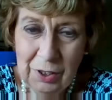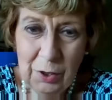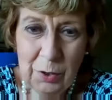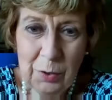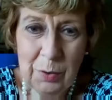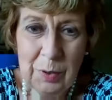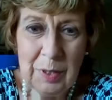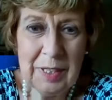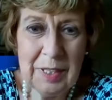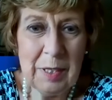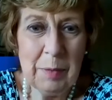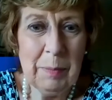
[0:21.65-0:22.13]

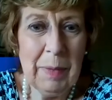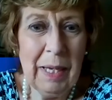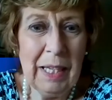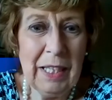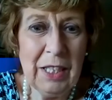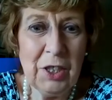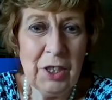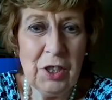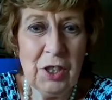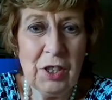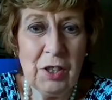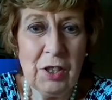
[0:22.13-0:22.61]
who is the
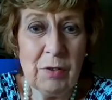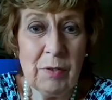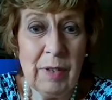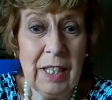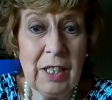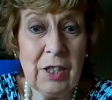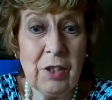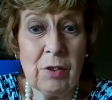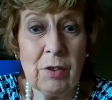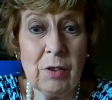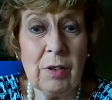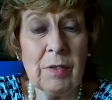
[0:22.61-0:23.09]
Managing
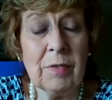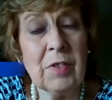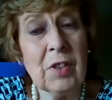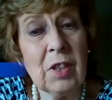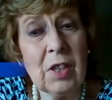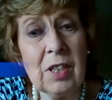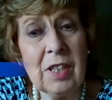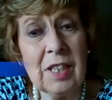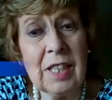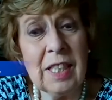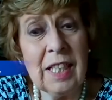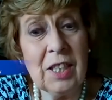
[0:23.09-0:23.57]
Director of
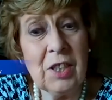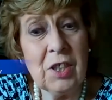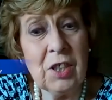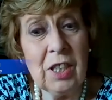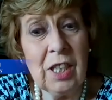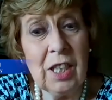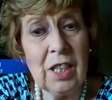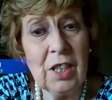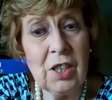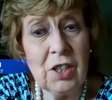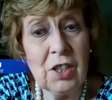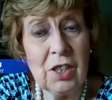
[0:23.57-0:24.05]
Dirksen
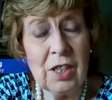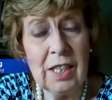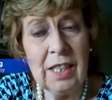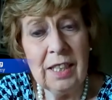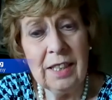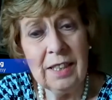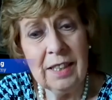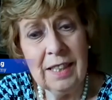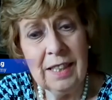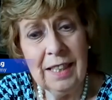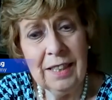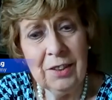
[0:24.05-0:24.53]
Education
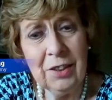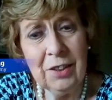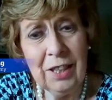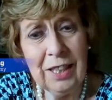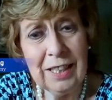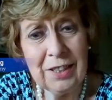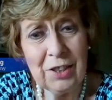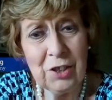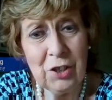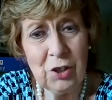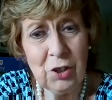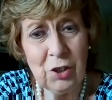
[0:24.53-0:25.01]
in the
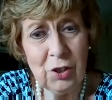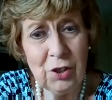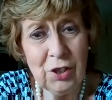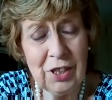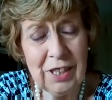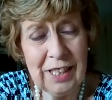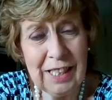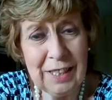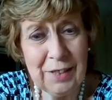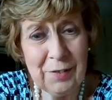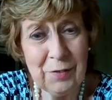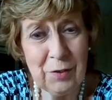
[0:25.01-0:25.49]
Netherlands. George,
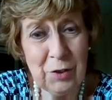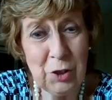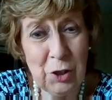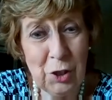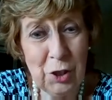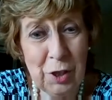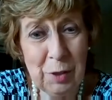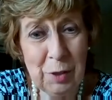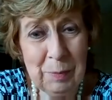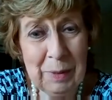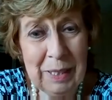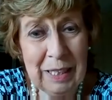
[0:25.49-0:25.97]
thanks for
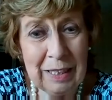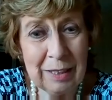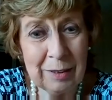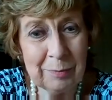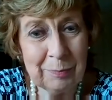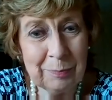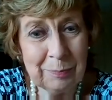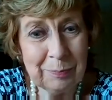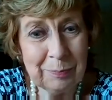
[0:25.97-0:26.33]
joining me.